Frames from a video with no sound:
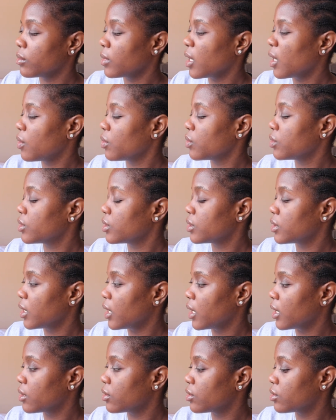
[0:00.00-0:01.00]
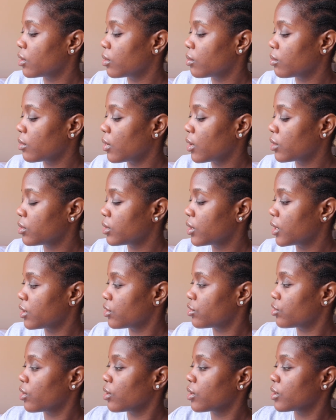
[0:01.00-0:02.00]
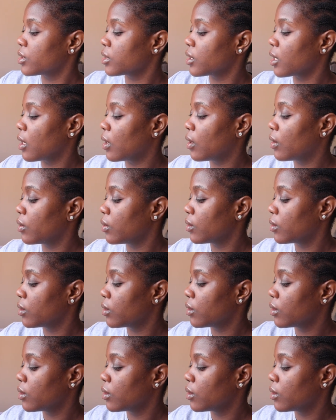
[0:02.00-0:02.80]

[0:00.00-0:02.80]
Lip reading: I want to take drugs now.